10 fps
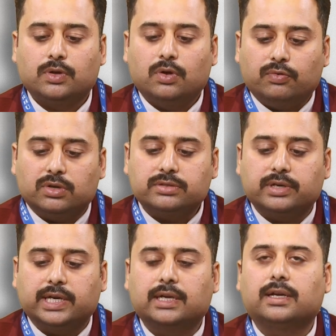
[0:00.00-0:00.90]

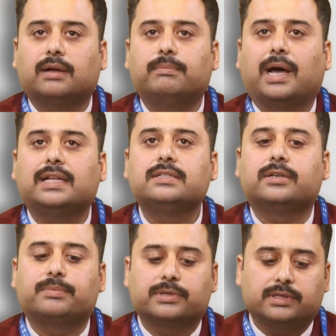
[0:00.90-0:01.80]
fostering a balanced
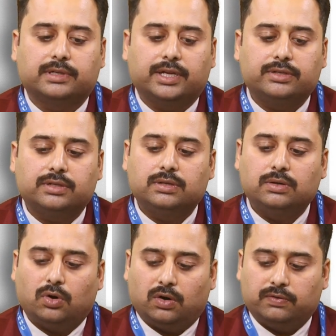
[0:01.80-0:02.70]
representation
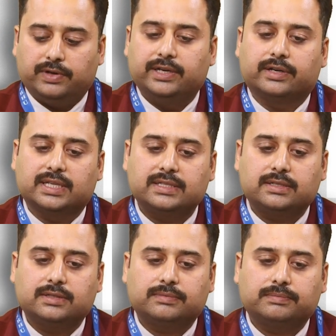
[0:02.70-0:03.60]
of interest.